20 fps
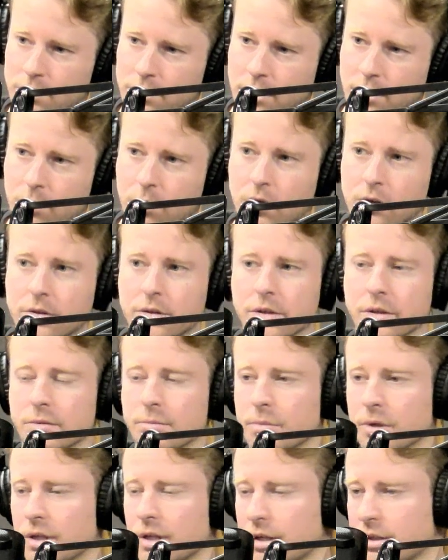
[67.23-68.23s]
I worked in
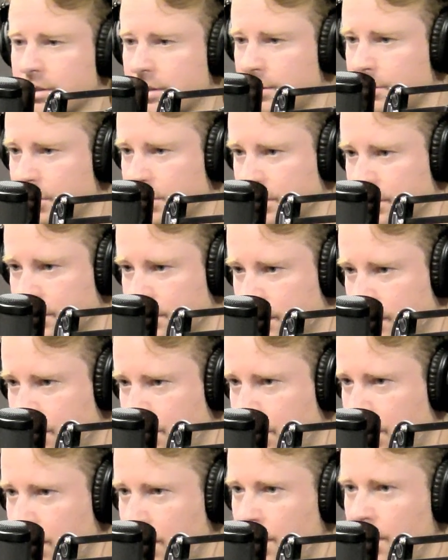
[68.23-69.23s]
Biloxi,
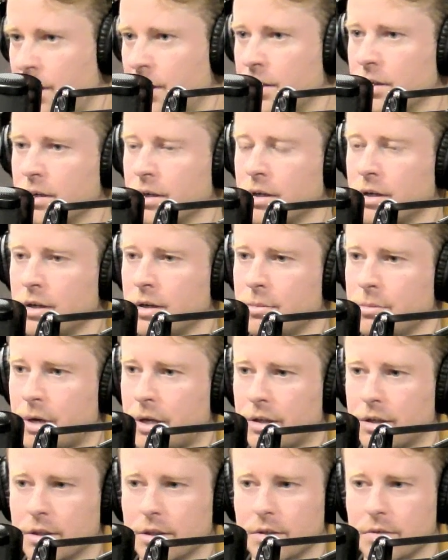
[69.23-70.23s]
Mississippi. I
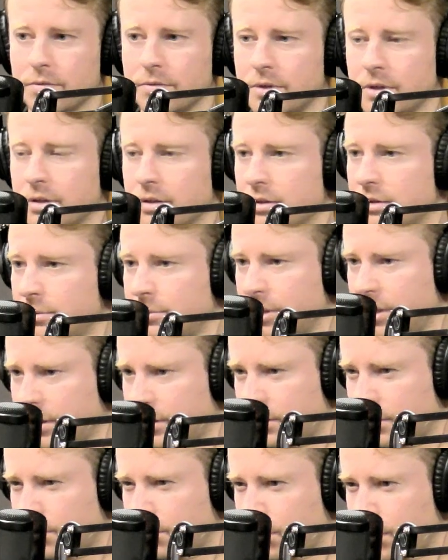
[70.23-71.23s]
lived in the Dominican
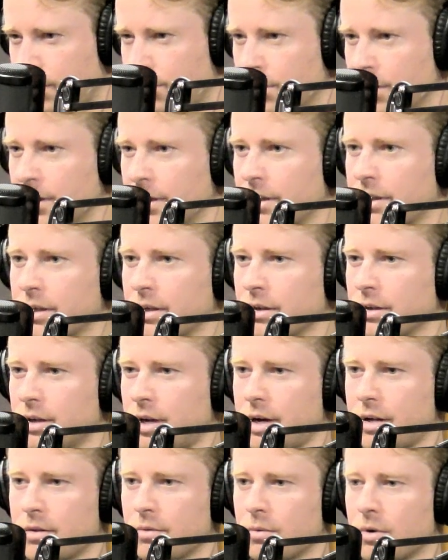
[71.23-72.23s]
Republic. And a lot
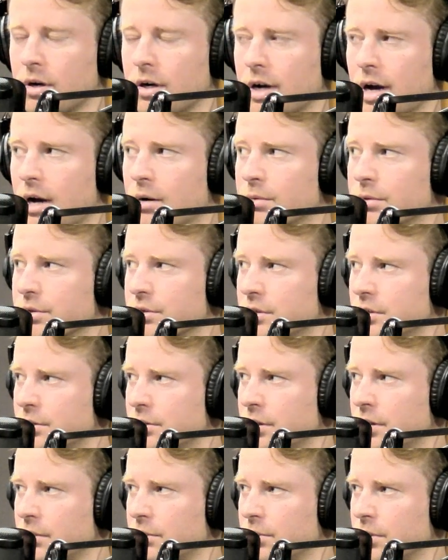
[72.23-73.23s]
of the work I was
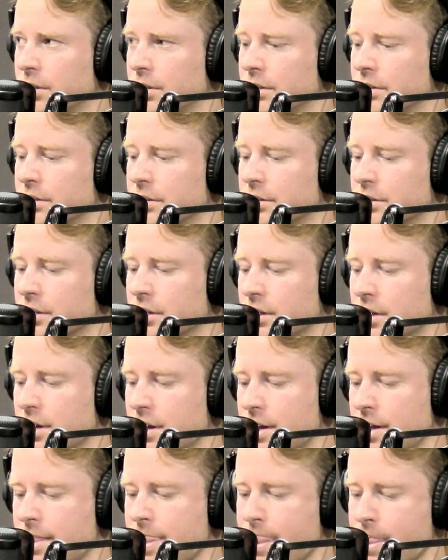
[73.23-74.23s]
doing was,
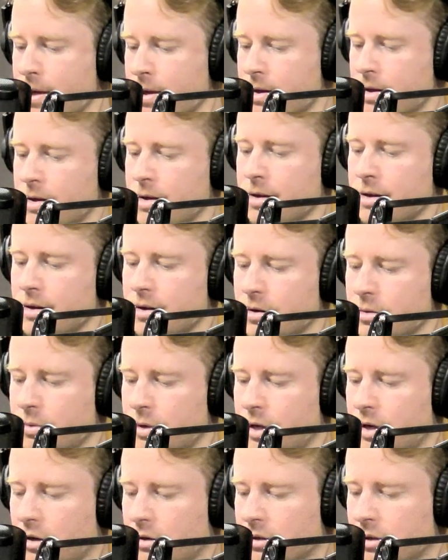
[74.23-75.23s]
we
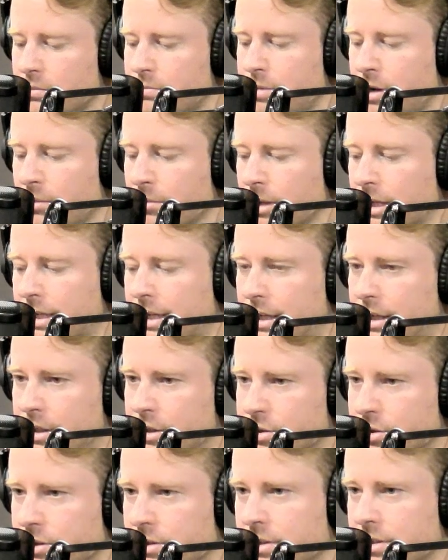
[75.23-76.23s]
called it public
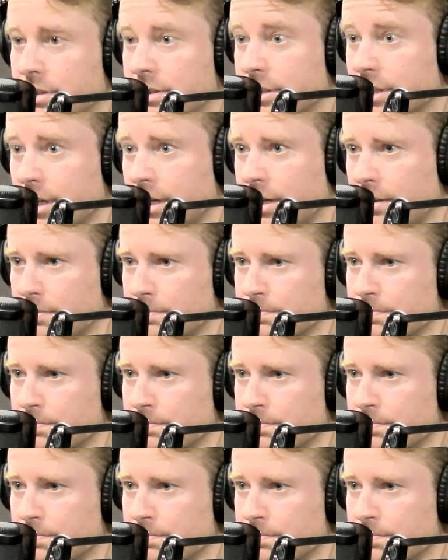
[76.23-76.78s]
interest design.